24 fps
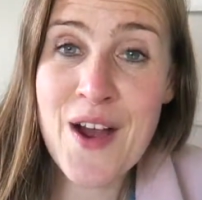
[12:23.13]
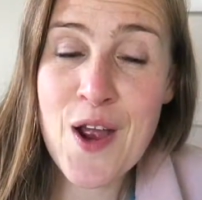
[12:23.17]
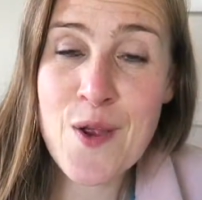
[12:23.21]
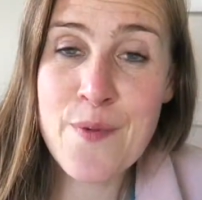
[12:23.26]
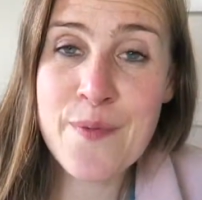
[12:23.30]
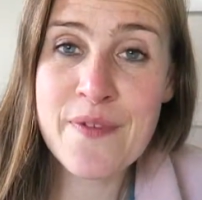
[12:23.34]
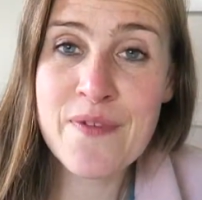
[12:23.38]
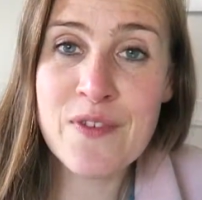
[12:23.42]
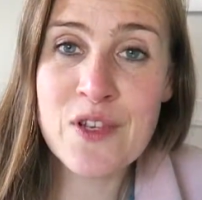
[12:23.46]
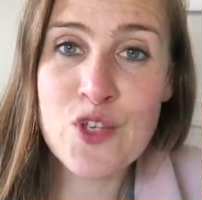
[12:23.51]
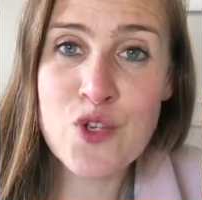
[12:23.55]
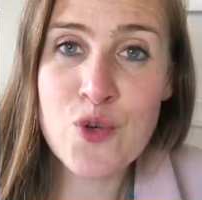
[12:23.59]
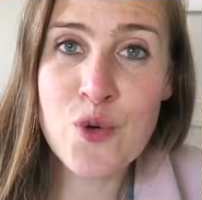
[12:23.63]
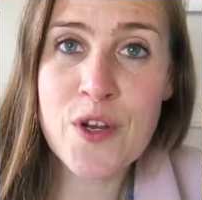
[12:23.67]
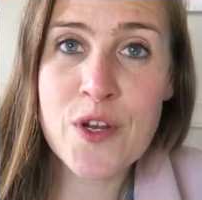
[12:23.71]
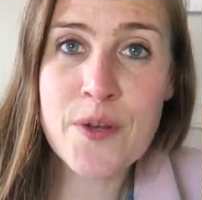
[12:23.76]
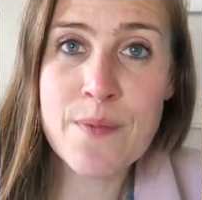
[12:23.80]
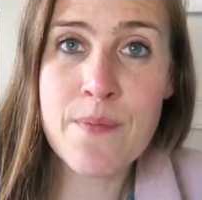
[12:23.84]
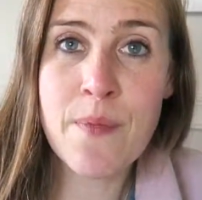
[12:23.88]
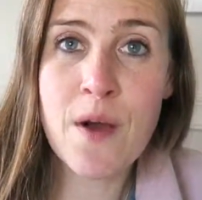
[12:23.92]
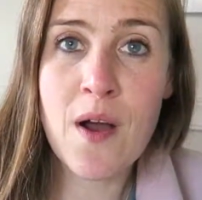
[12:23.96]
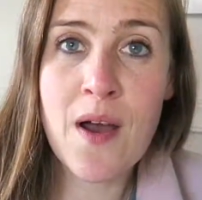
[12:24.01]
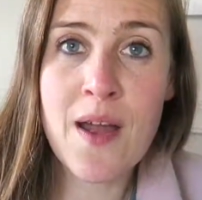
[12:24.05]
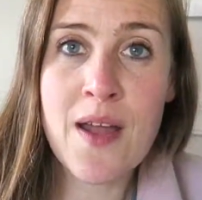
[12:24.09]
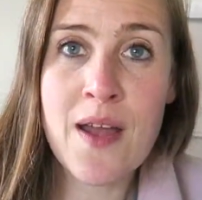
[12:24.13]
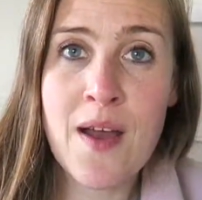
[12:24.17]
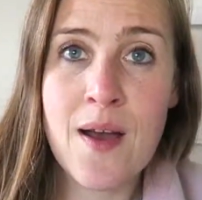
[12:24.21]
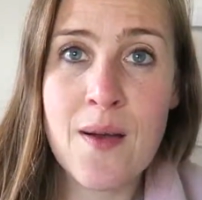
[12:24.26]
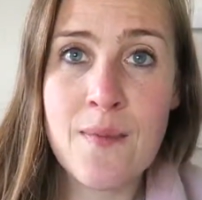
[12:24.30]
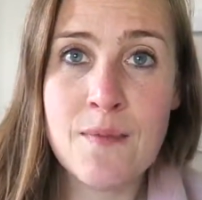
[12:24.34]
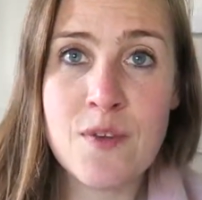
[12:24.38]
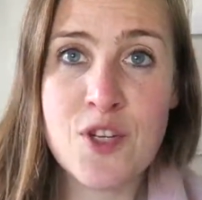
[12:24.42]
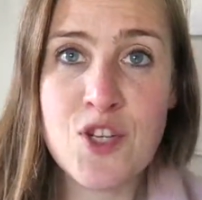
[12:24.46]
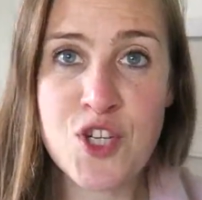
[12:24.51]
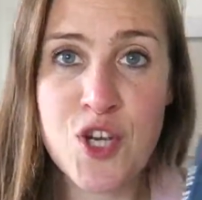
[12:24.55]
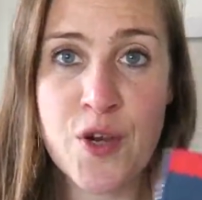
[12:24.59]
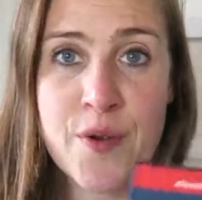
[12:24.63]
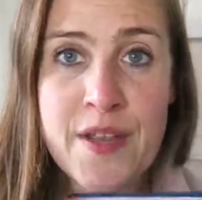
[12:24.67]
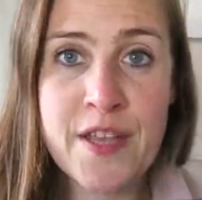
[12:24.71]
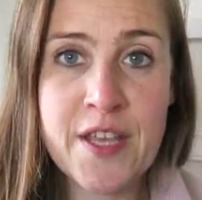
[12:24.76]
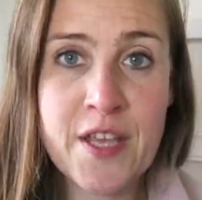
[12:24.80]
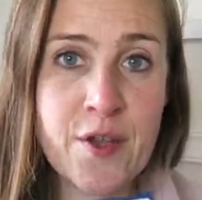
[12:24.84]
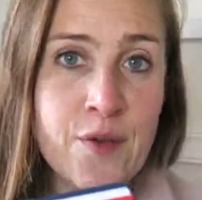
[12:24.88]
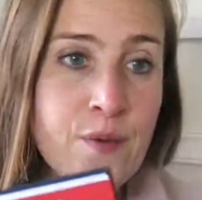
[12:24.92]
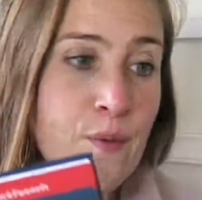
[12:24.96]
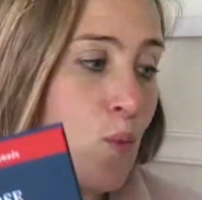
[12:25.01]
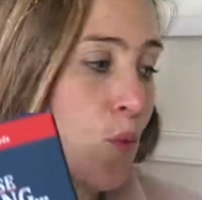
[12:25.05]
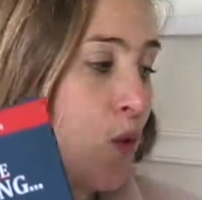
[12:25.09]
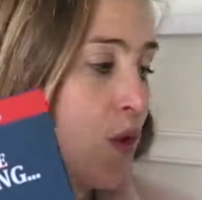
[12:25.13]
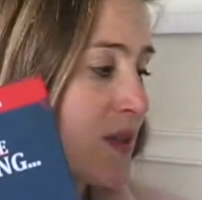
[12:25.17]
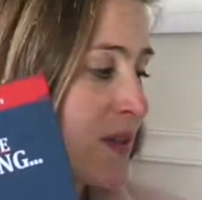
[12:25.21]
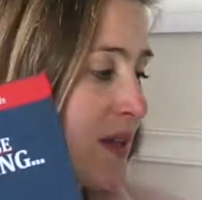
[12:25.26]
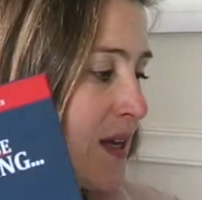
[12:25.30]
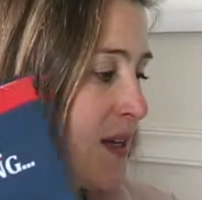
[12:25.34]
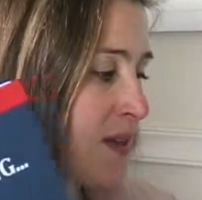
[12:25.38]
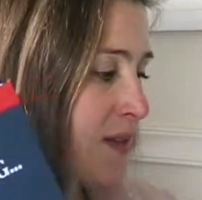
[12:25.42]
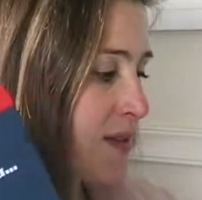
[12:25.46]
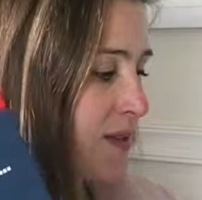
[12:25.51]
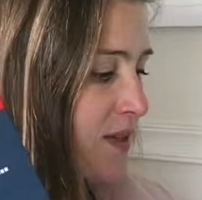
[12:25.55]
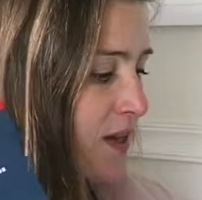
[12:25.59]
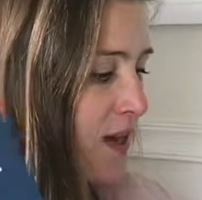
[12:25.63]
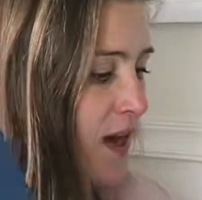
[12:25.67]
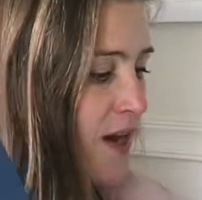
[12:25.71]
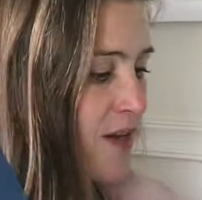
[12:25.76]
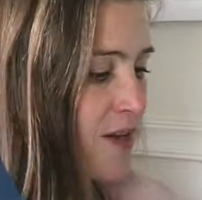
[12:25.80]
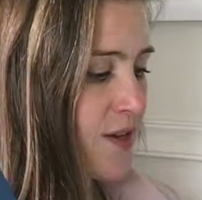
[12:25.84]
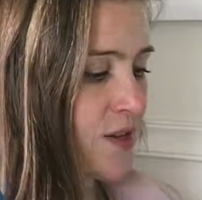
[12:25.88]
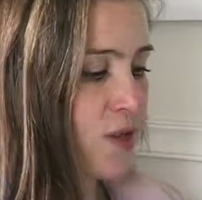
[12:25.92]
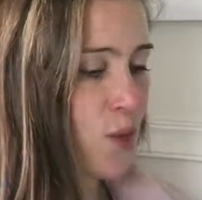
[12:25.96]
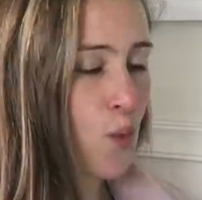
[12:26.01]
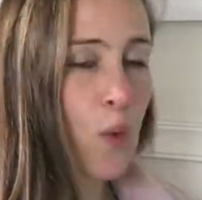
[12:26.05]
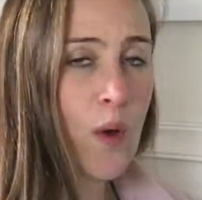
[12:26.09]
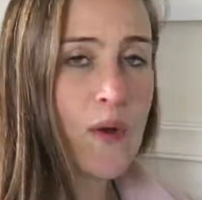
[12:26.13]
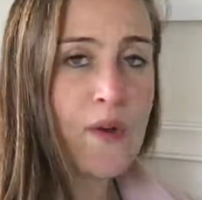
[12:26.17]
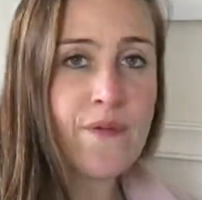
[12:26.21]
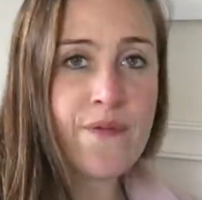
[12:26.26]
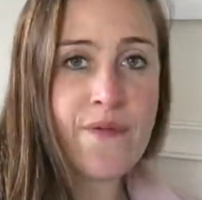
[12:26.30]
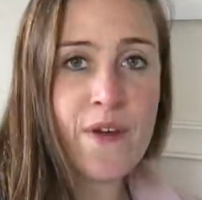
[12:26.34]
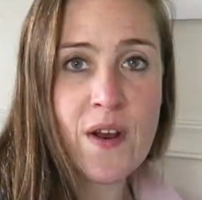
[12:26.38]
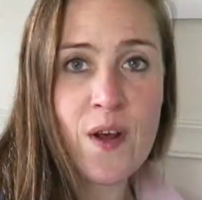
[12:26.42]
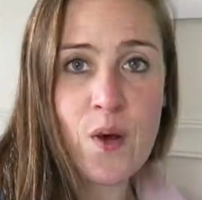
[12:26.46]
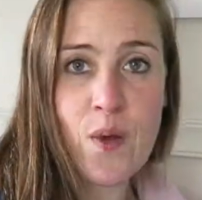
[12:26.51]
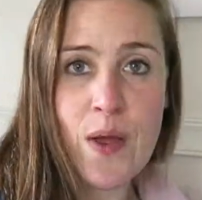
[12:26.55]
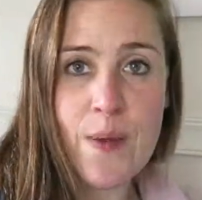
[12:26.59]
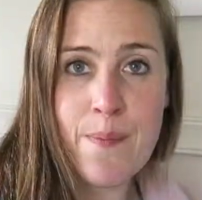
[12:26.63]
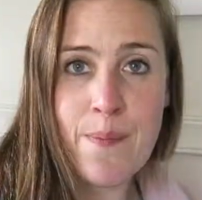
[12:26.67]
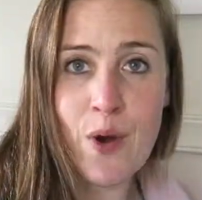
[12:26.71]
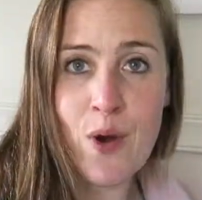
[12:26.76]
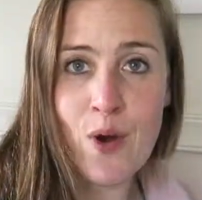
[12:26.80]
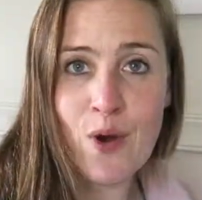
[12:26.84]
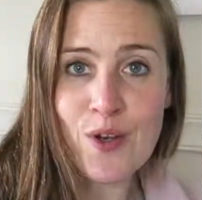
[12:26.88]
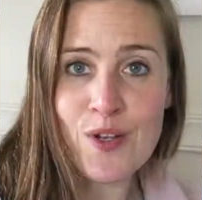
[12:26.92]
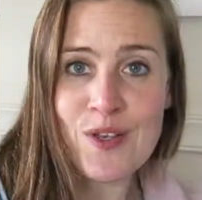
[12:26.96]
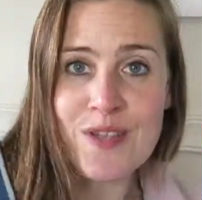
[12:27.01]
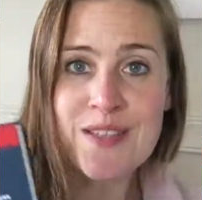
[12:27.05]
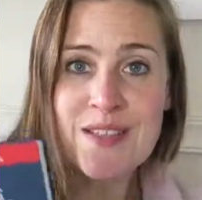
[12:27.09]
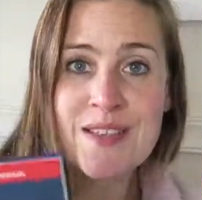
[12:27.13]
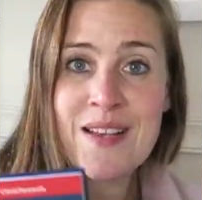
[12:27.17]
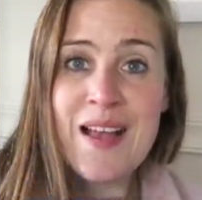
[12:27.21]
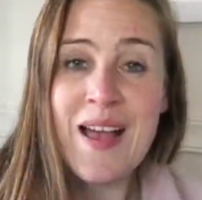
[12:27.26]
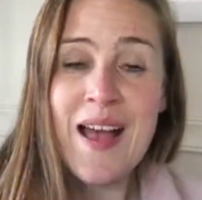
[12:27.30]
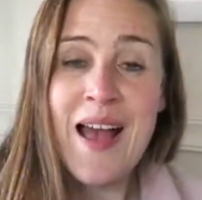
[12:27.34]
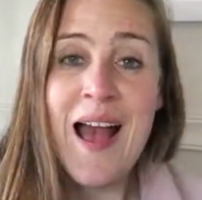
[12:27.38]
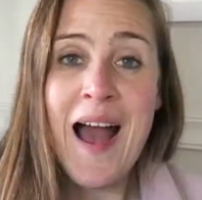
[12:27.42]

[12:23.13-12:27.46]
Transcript: Hope you've enjoyed my showing you what's inside the One Funnel Away box.